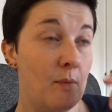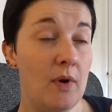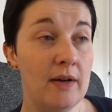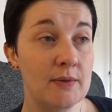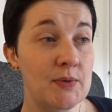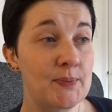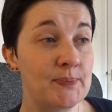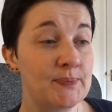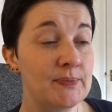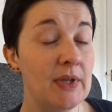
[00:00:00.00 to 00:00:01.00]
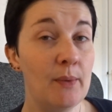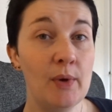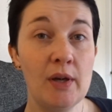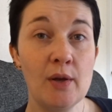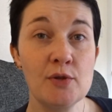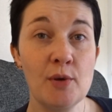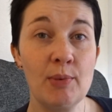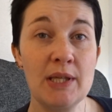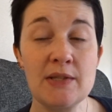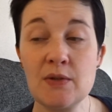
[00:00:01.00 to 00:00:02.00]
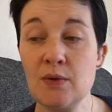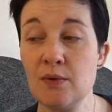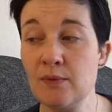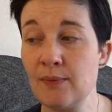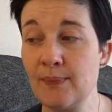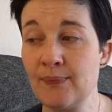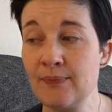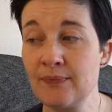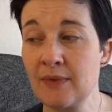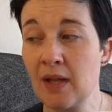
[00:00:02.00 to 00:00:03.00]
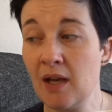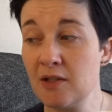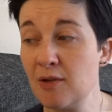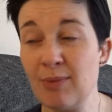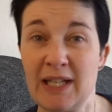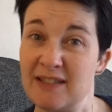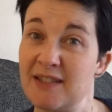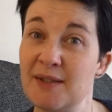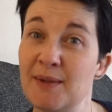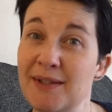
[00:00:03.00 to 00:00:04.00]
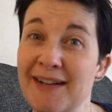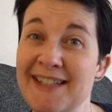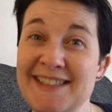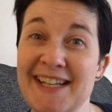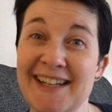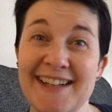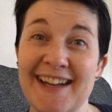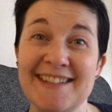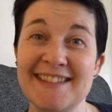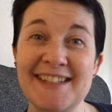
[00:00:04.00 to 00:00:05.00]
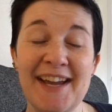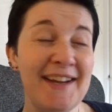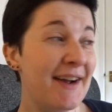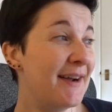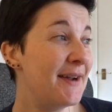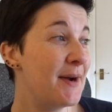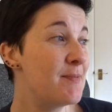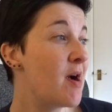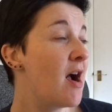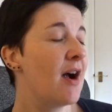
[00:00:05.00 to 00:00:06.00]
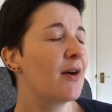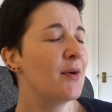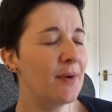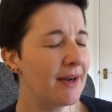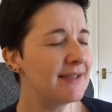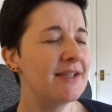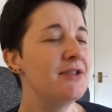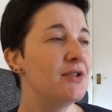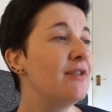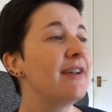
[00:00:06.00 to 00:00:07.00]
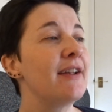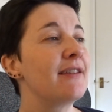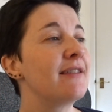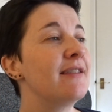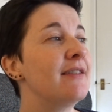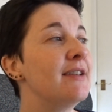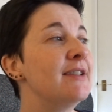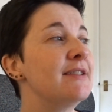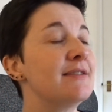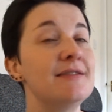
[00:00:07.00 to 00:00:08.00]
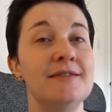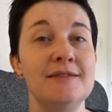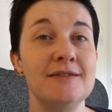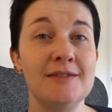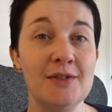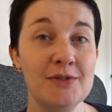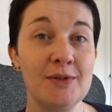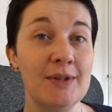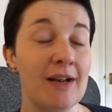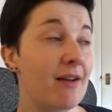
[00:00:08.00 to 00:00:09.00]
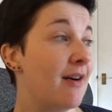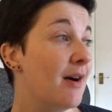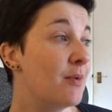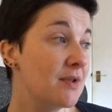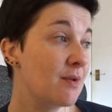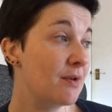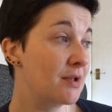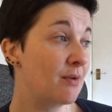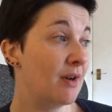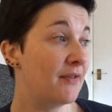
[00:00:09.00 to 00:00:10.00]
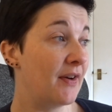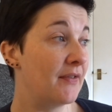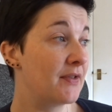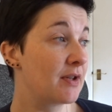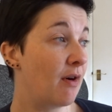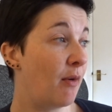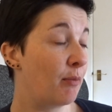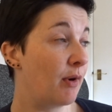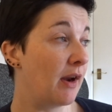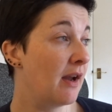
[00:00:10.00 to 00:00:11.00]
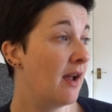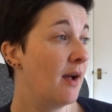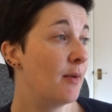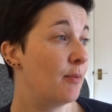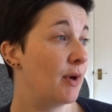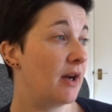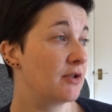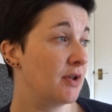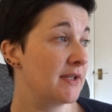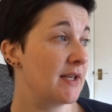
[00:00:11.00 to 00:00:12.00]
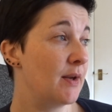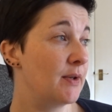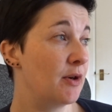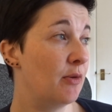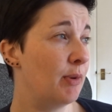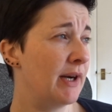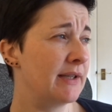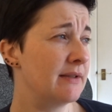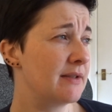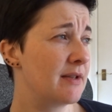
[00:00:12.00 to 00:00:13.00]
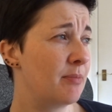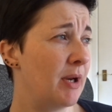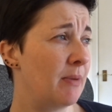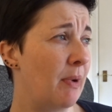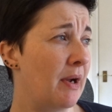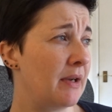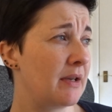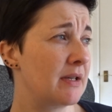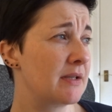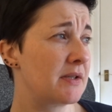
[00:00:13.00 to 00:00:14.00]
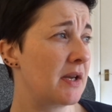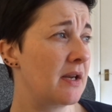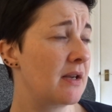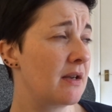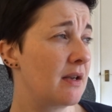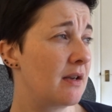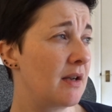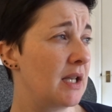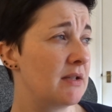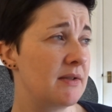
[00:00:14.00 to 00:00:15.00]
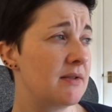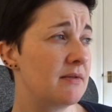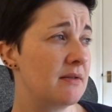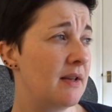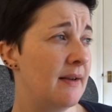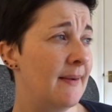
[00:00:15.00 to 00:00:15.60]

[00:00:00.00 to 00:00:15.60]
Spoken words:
What else? Yeah, we're going to go shopping soon. Don't plan to do a great deal again today. I am quite enjoying not doing a lot. I want to watch the qualifying for the Grand Prix, but I tried to load it up and the playback, it's saying it's